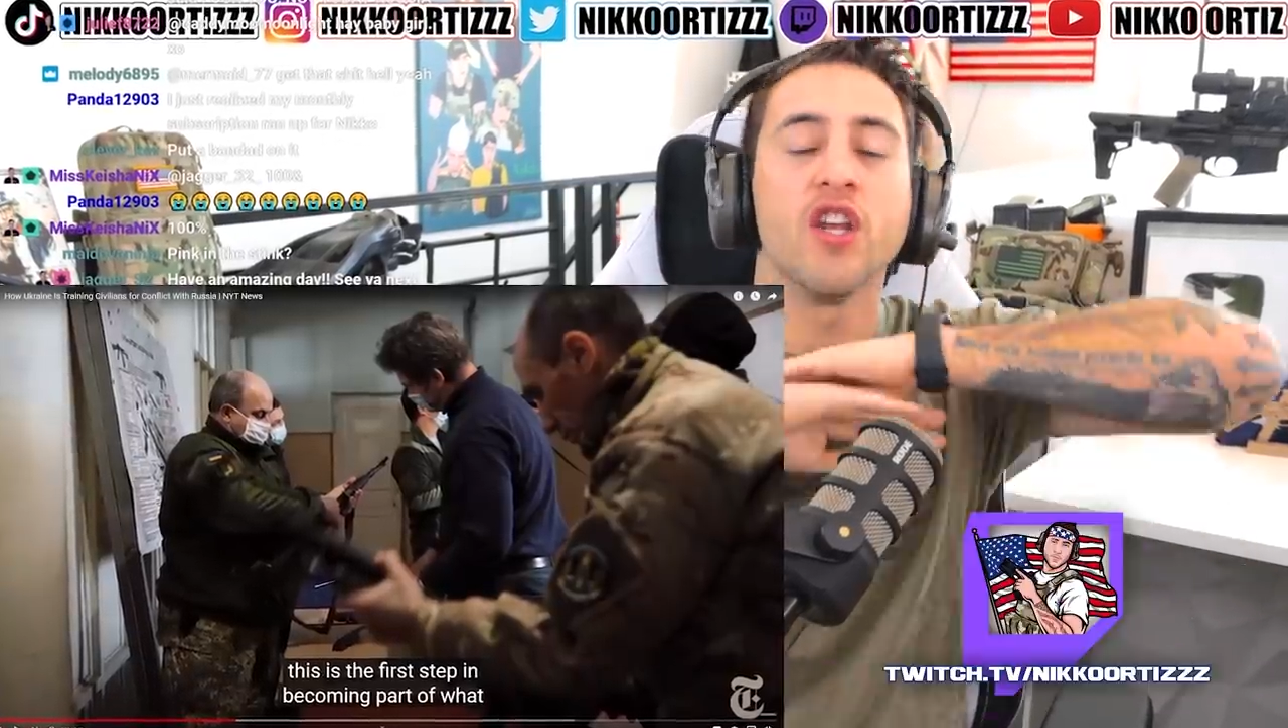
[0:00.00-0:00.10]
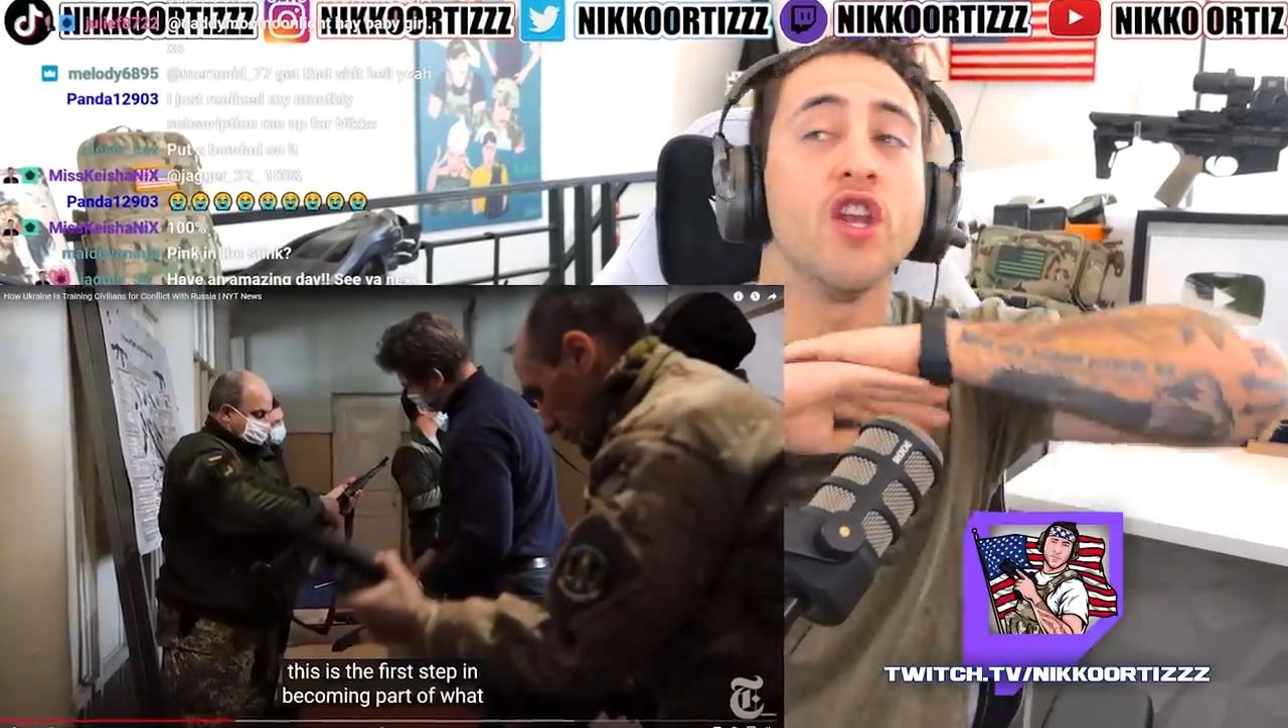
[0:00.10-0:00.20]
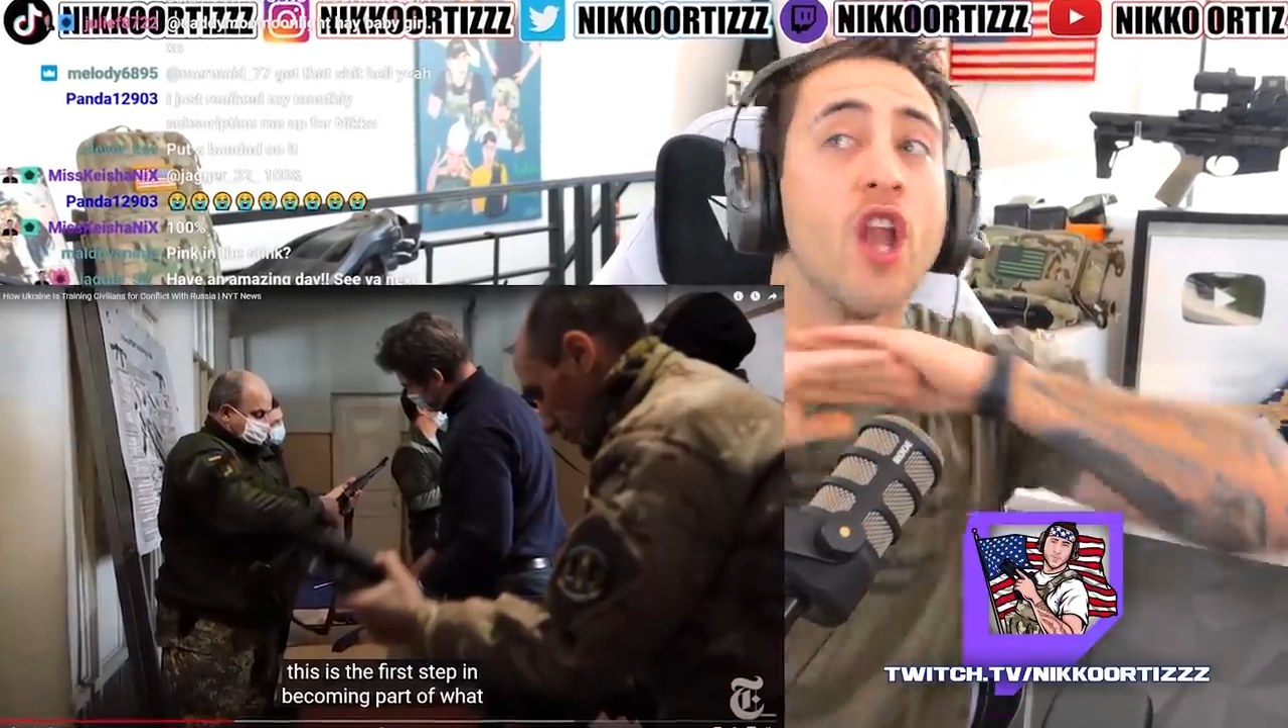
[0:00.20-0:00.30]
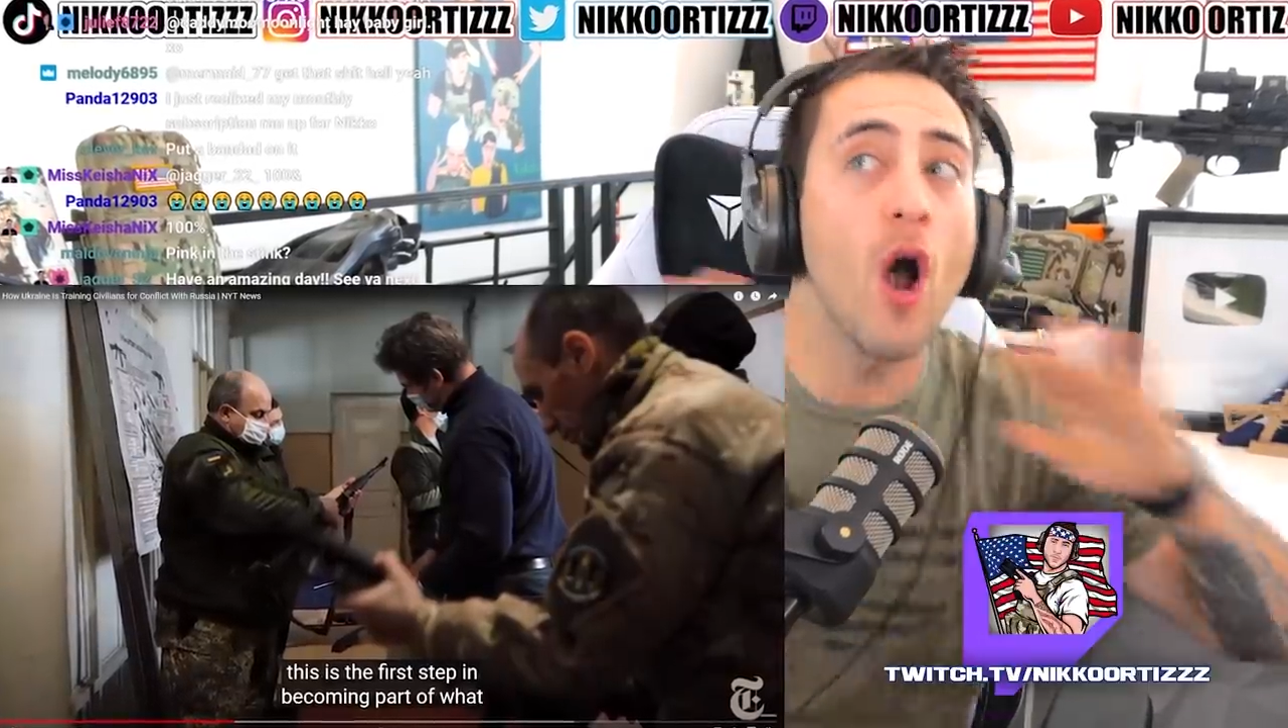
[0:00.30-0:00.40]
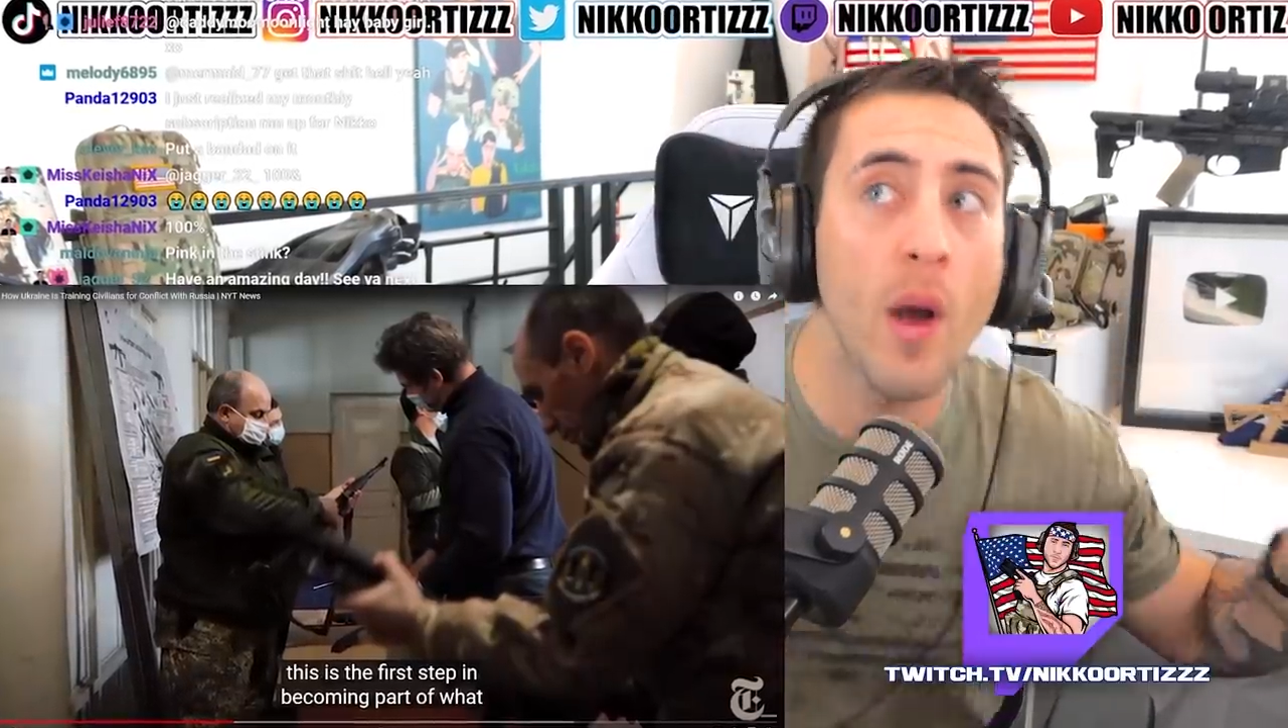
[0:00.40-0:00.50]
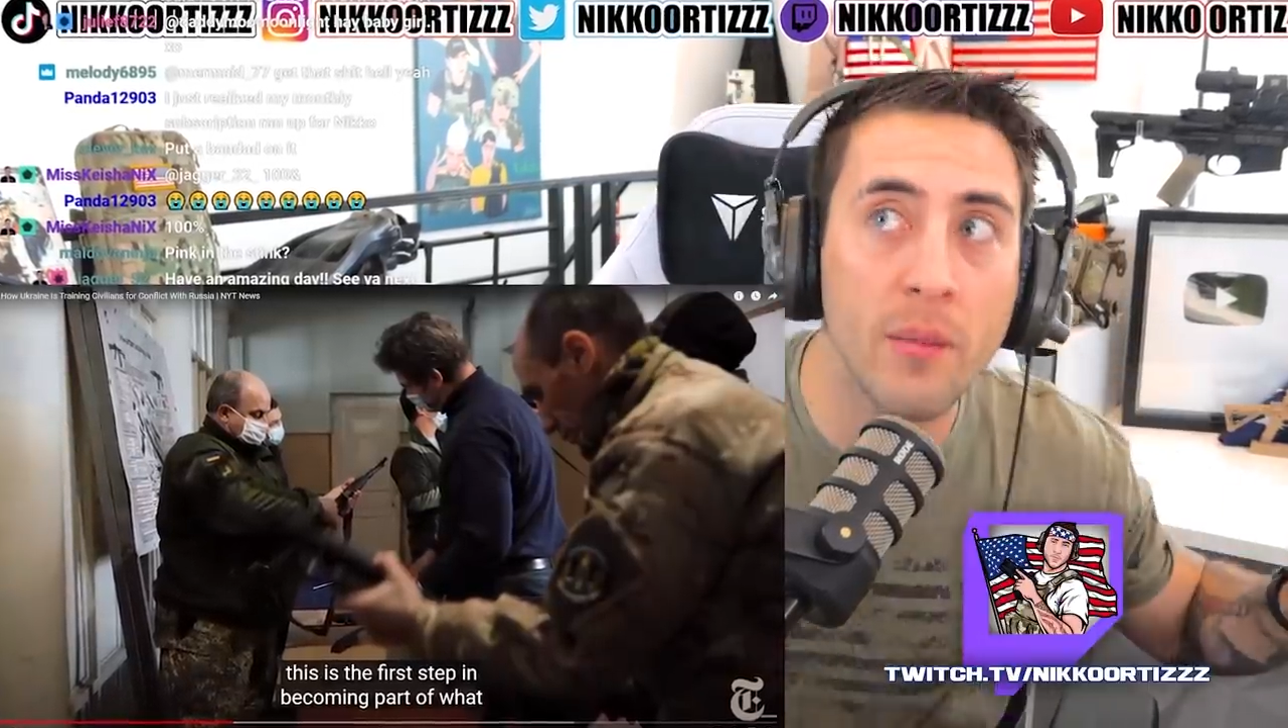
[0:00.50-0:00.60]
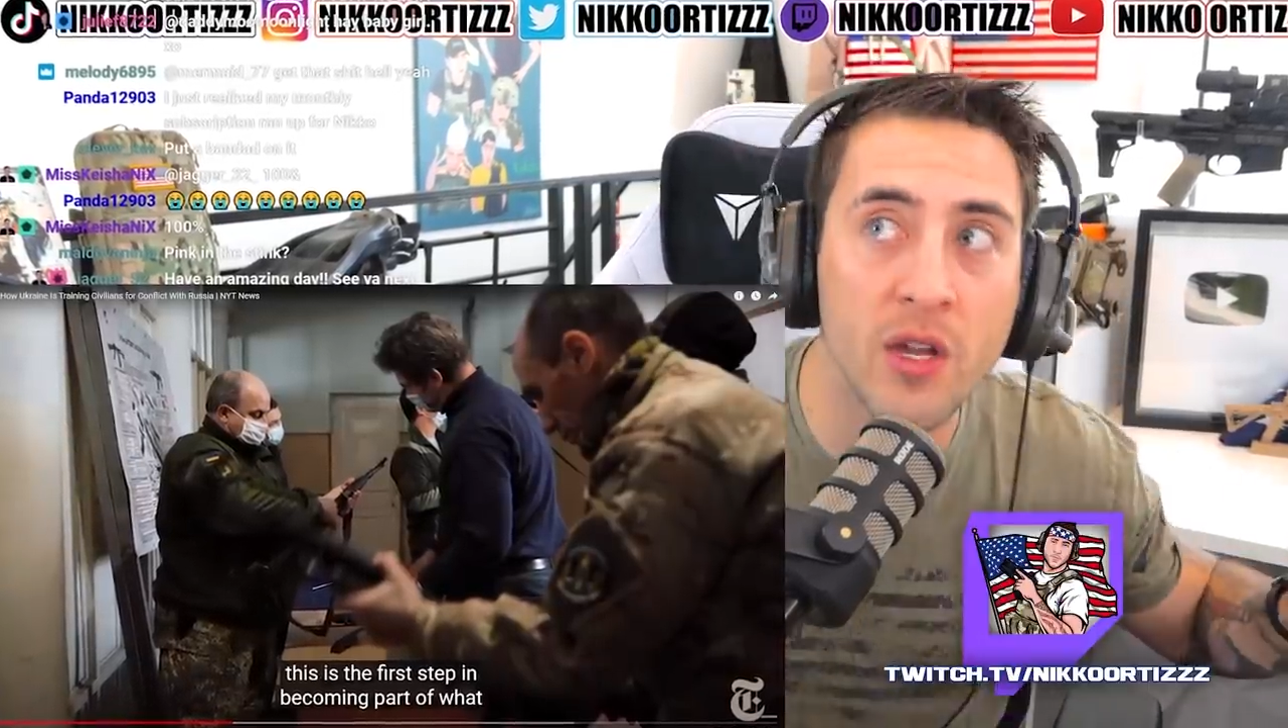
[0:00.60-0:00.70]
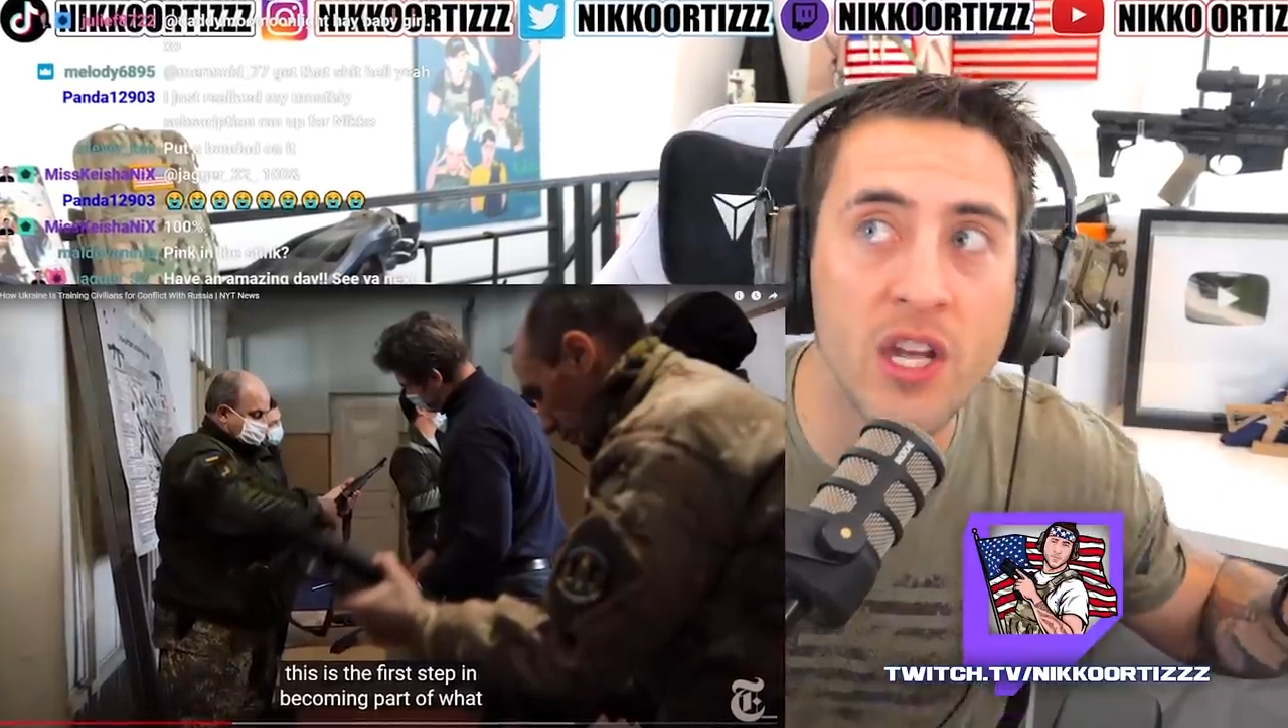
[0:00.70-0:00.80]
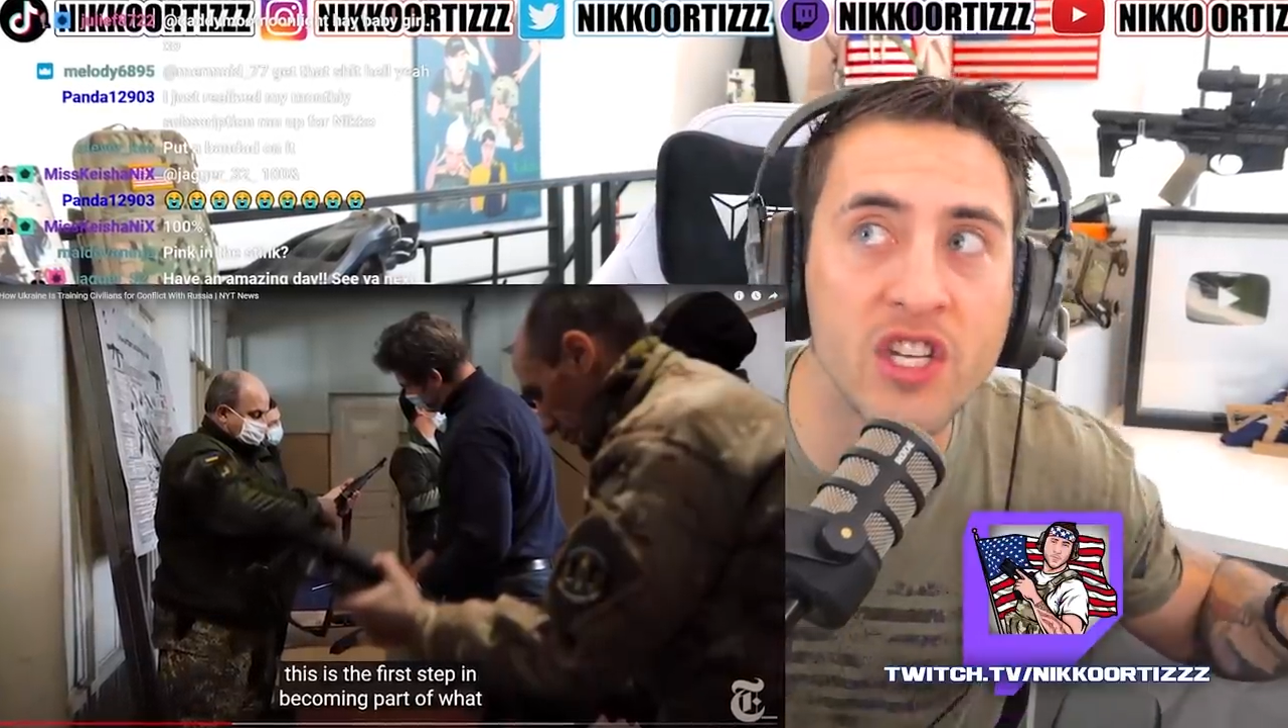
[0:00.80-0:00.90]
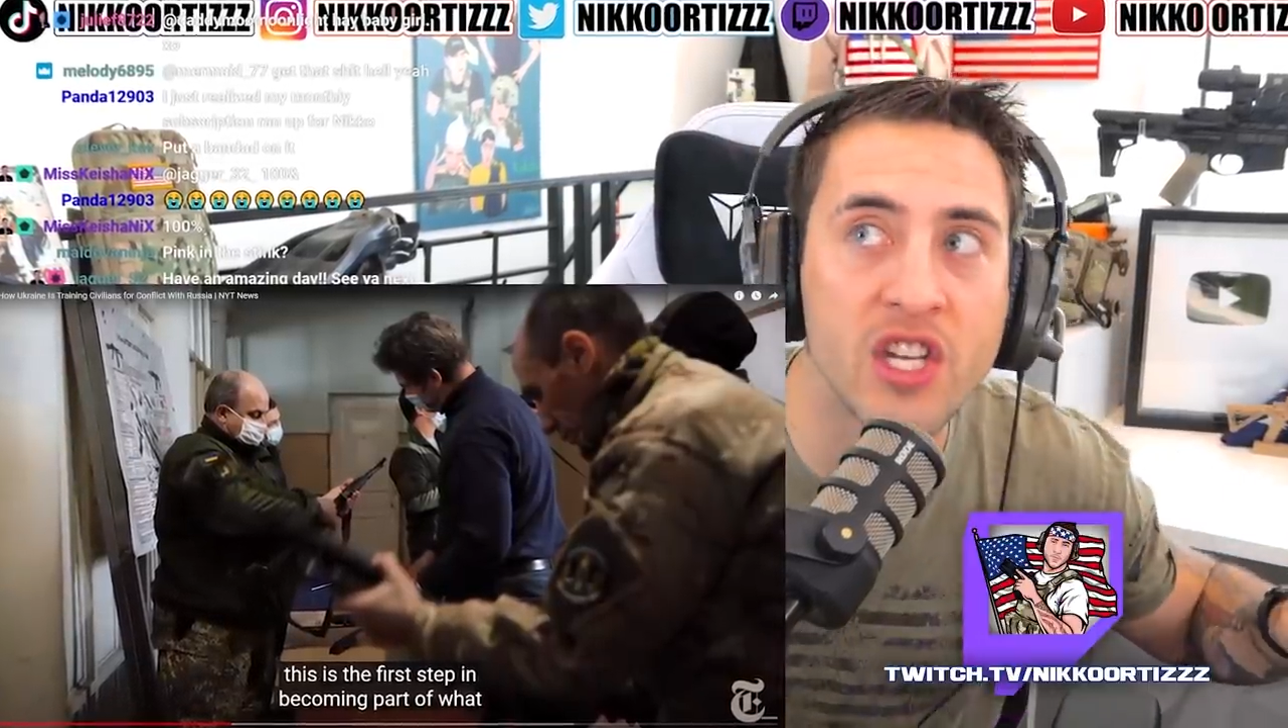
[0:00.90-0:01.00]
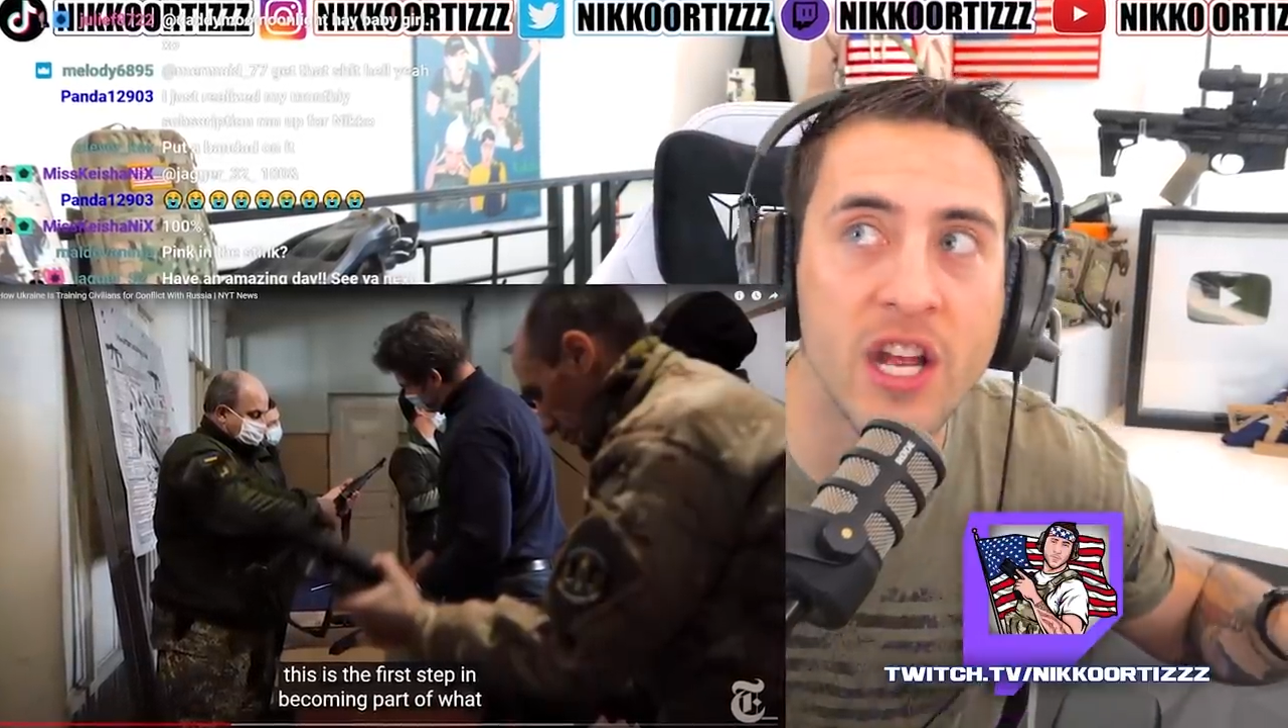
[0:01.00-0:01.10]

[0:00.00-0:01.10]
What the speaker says: no ammunition